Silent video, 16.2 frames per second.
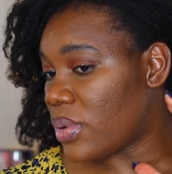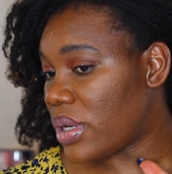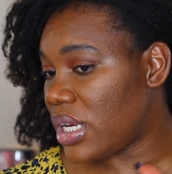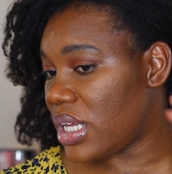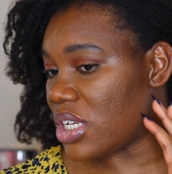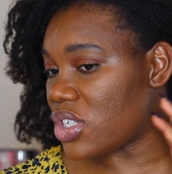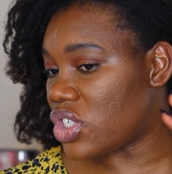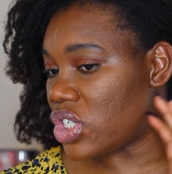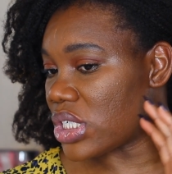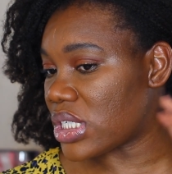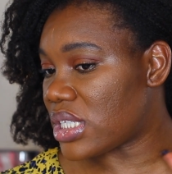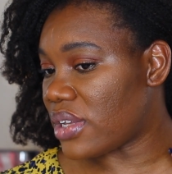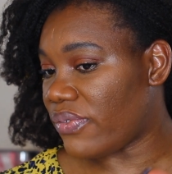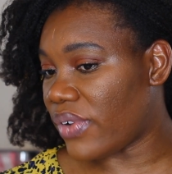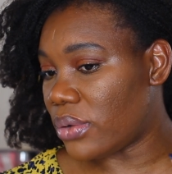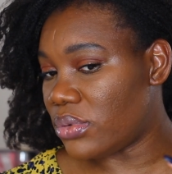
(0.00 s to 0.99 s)
one is just
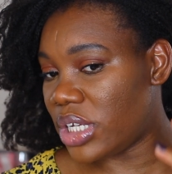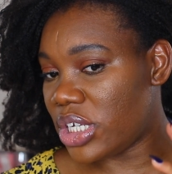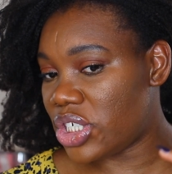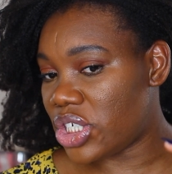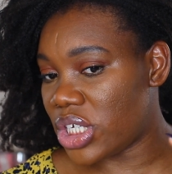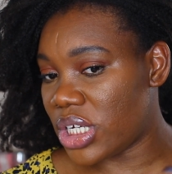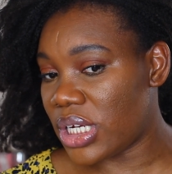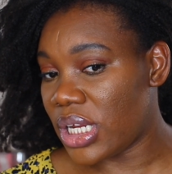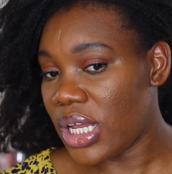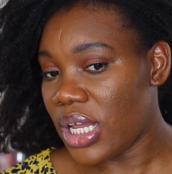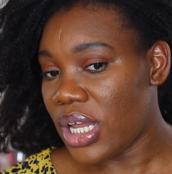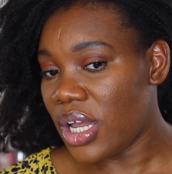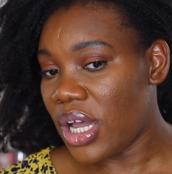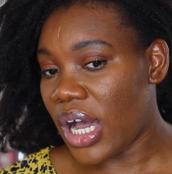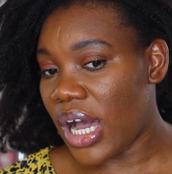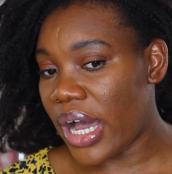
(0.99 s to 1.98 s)
the foundation,
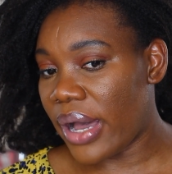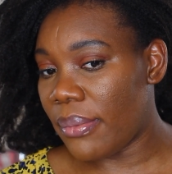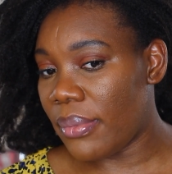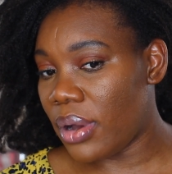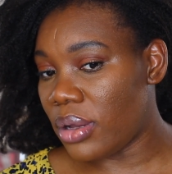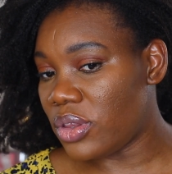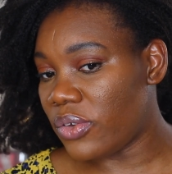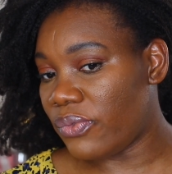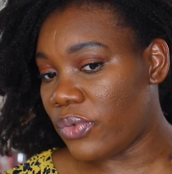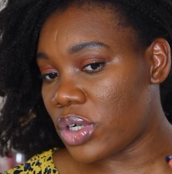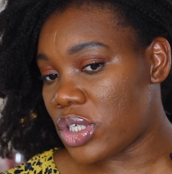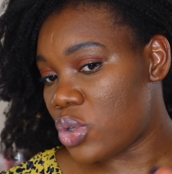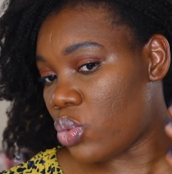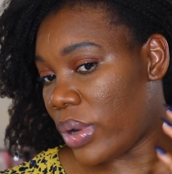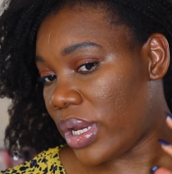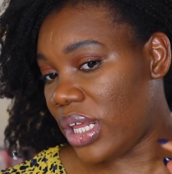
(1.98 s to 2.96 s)
the
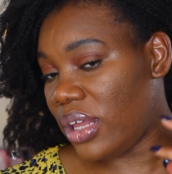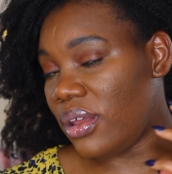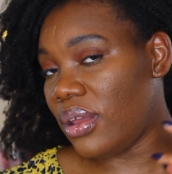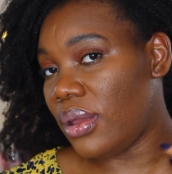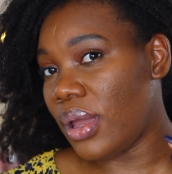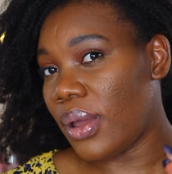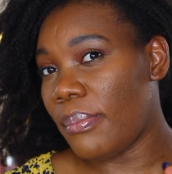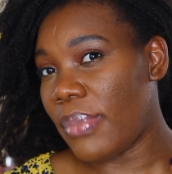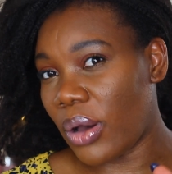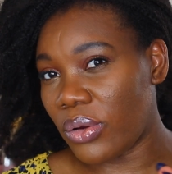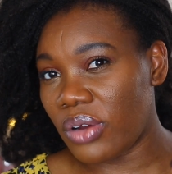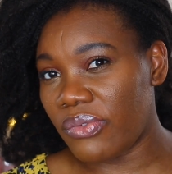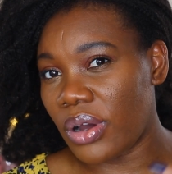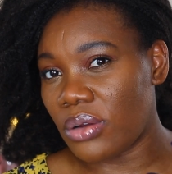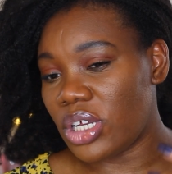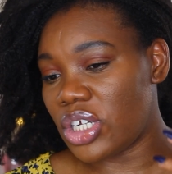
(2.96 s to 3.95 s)
420 powder
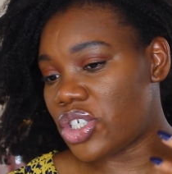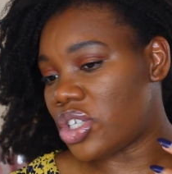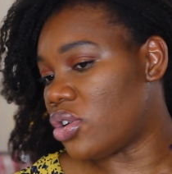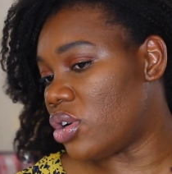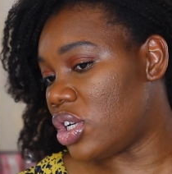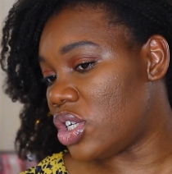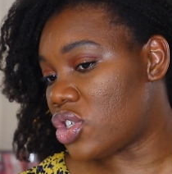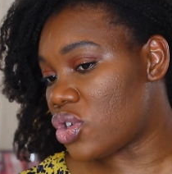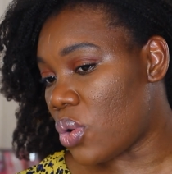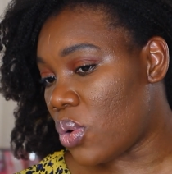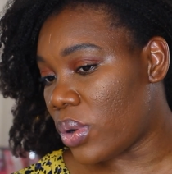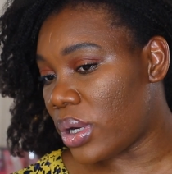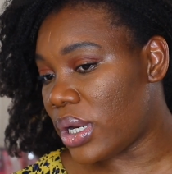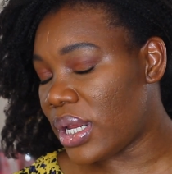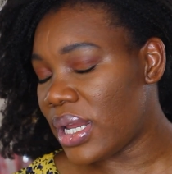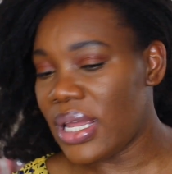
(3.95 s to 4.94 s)
foundation on its
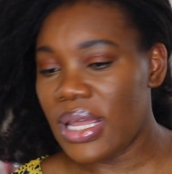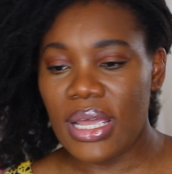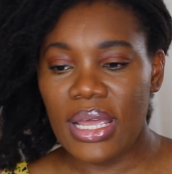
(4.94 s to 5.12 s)
own.